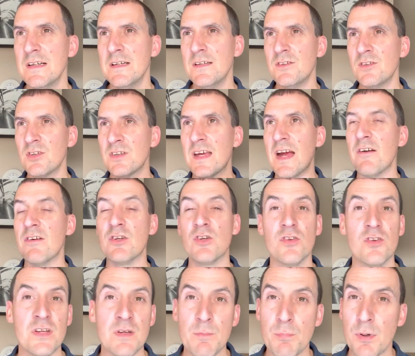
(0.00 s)
just carries
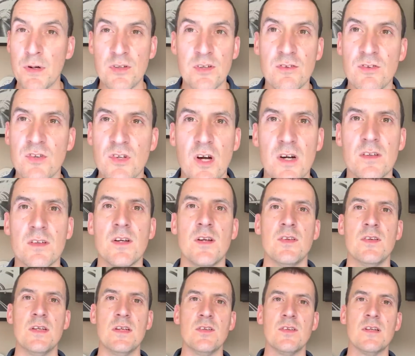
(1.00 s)
on the impressive start to the
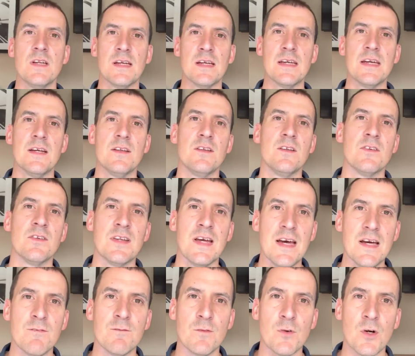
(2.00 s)
season that Nketiah has
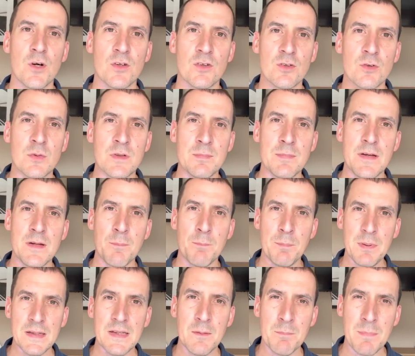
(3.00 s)
had for Arsenal. He's made a
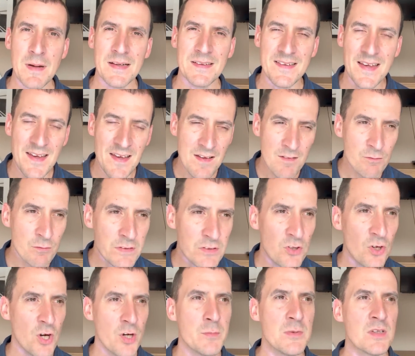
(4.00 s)
big impact every
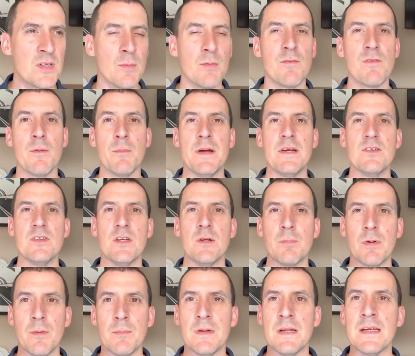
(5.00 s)
time he's come off the bench in the
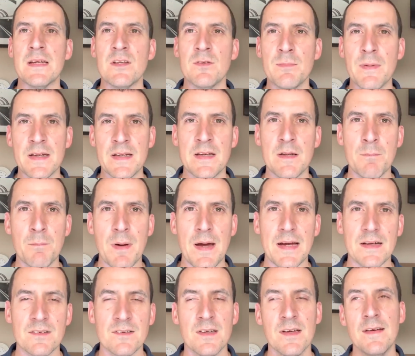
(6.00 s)
Premier League. He's made an
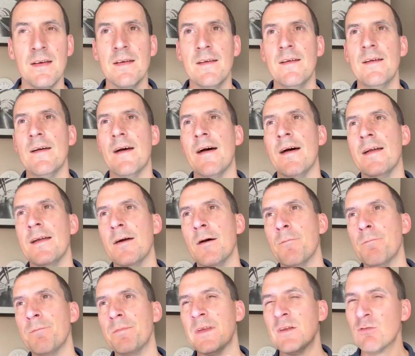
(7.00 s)
impact. And
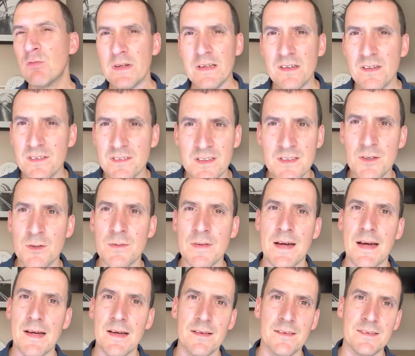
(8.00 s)
it's really hard to do
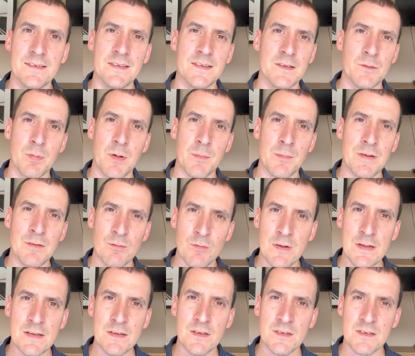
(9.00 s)
that in the Premier League,
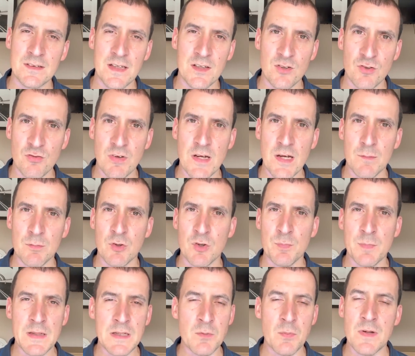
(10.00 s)
really hard to get straight up to
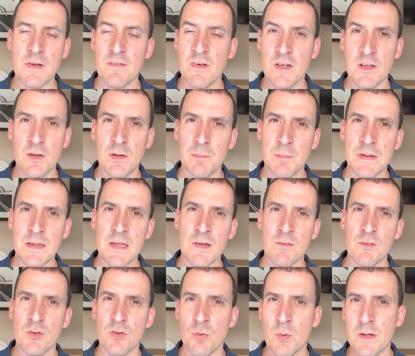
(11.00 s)
speed when you've only been
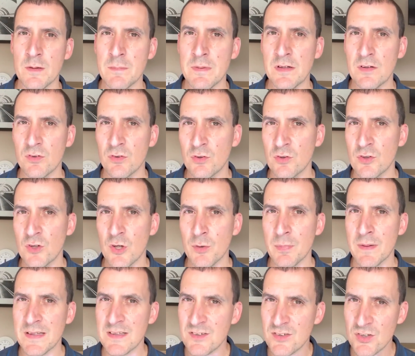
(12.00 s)
given 20 minutes or so.
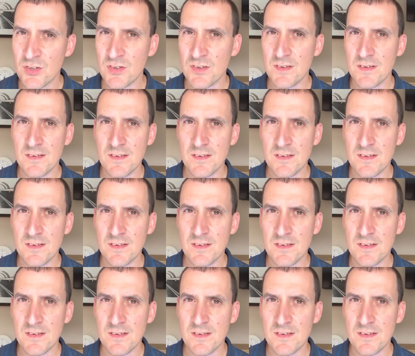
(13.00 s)
But he's just